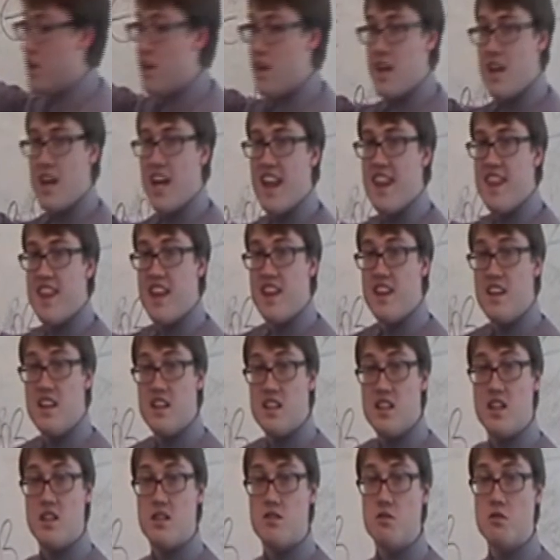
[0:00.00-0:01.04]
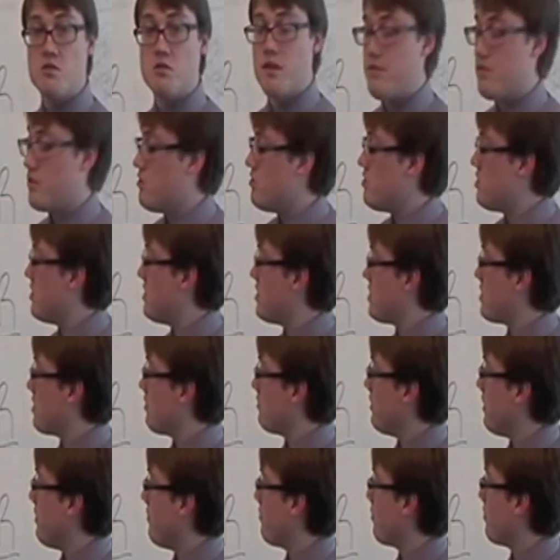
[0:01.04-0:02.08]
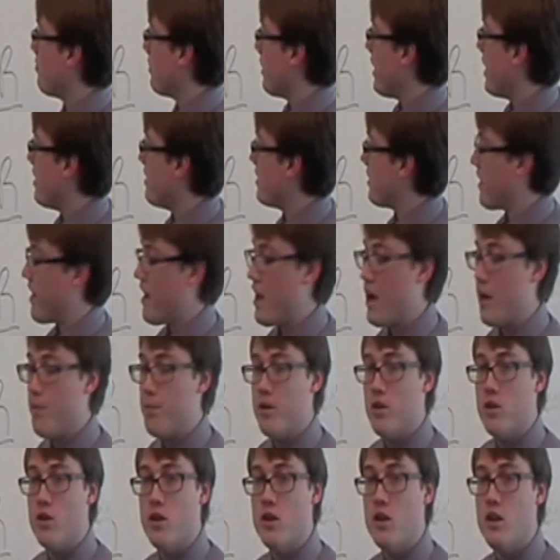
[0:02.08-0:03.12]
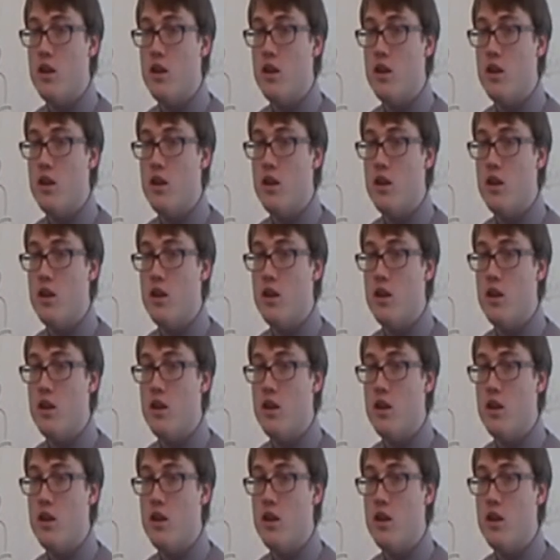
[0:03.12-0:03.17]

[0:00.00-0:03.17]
and then the Industrial Revolution is the leap from land to capital.